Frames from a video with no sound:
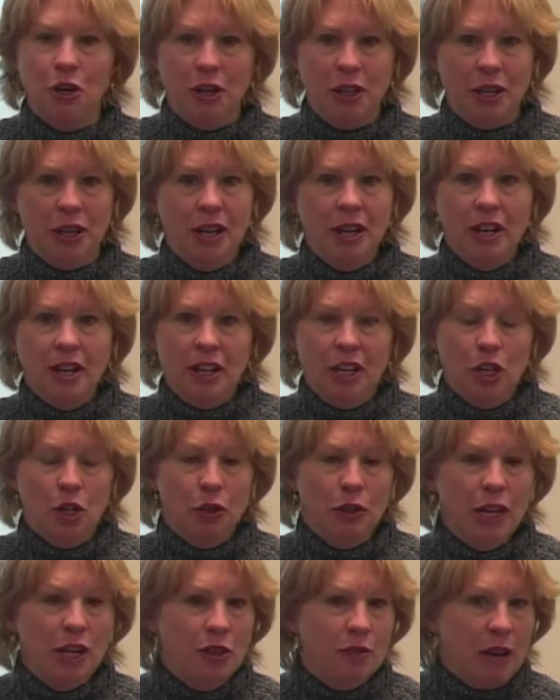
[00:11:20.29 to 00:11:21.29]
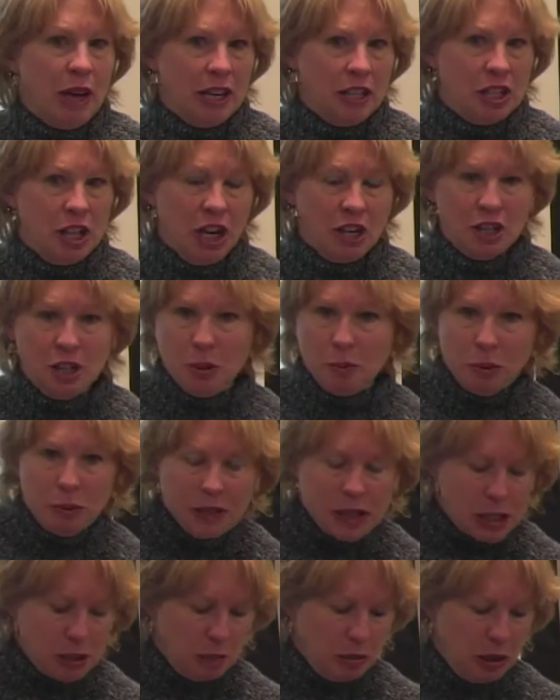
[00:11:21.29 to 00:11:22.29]
And you know, then you've got to talk to the
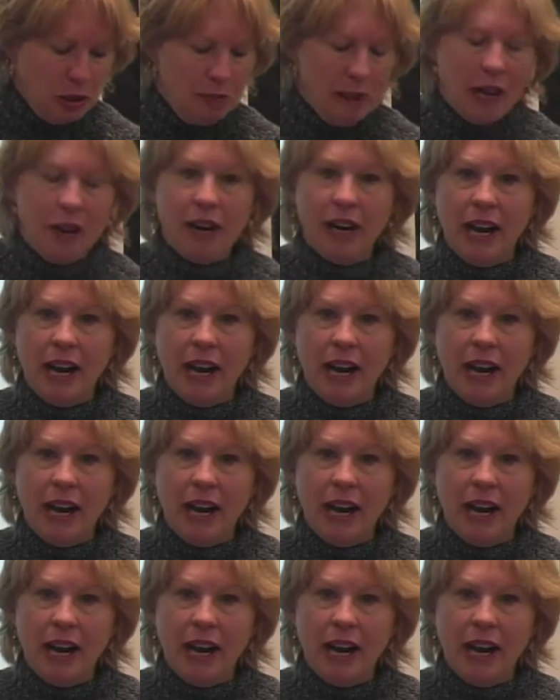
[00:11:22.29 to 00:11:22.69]
principal about